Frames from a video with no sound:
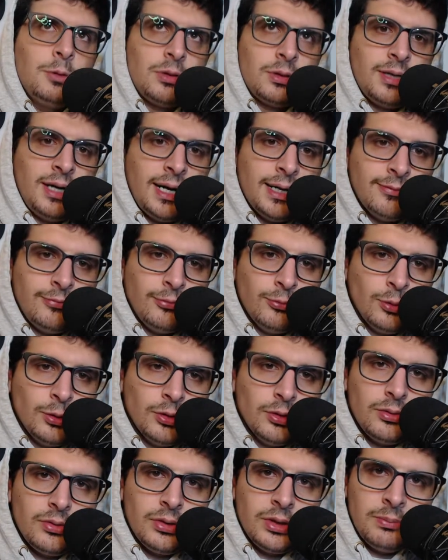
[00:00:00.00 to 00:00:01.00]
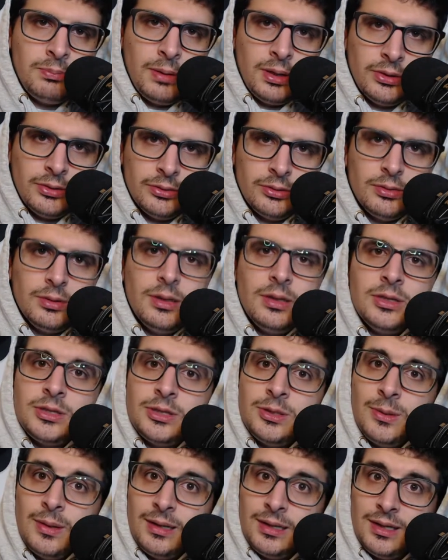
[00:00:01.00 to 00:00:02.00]
with God of War, the bundle.
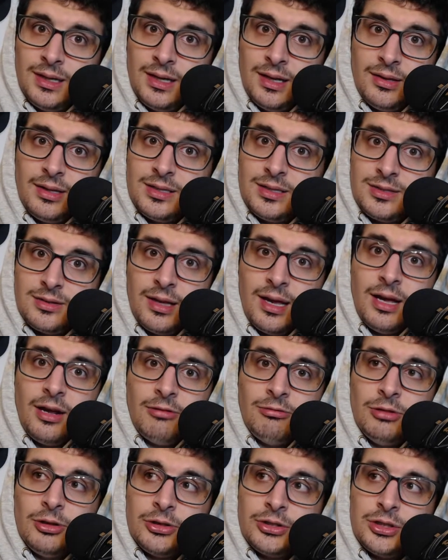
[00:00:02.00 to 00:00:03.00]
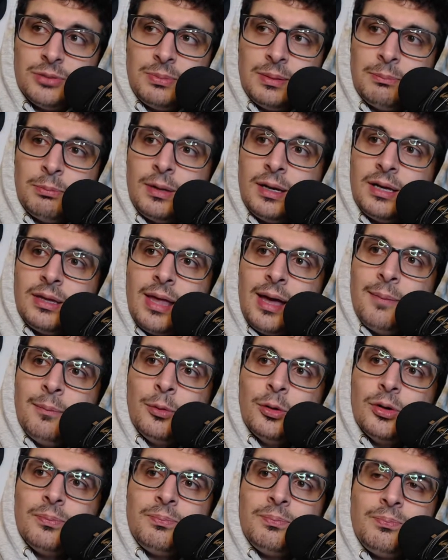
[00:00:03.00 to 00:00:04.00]
So I really should be playing that
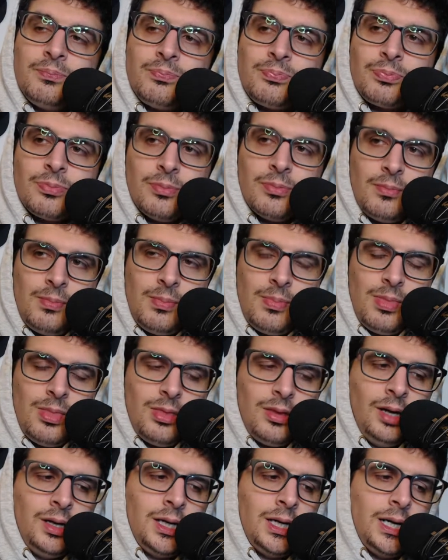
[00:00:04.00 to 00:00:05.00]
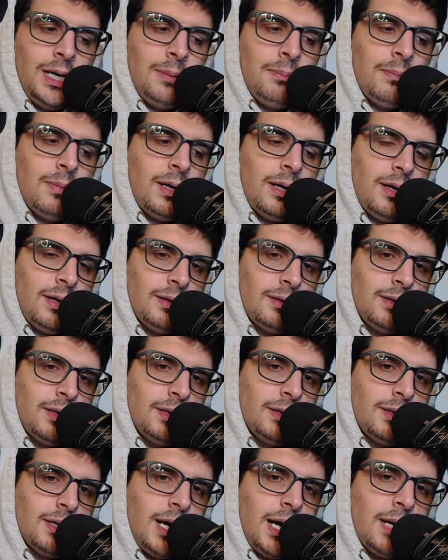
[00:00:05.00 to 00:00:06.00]
more.
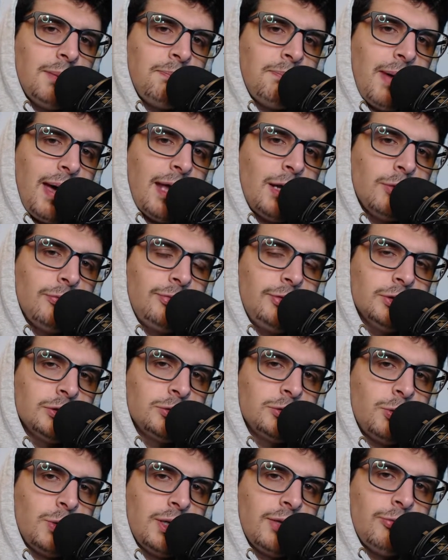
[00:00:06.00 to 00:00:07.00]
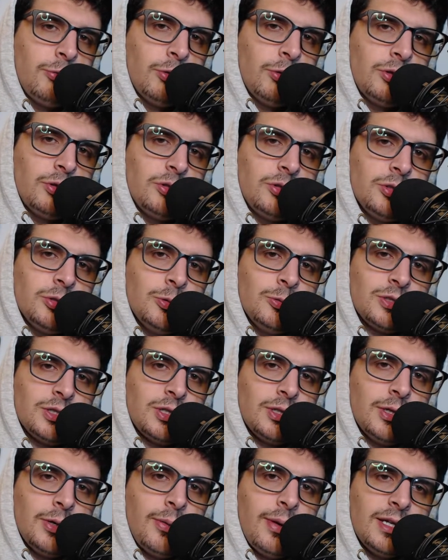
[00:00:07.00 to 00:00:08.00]
I got Battlefield 2042,
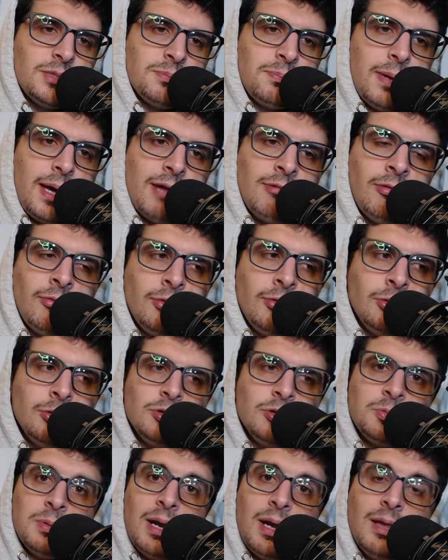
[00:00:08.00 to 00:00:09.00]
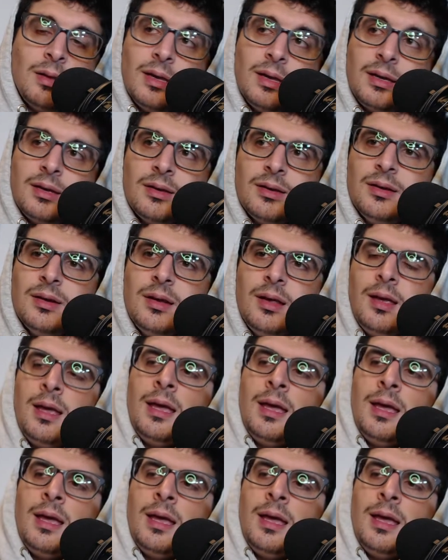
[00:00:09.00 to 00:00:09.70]
which I know has bad reviews, but I like it.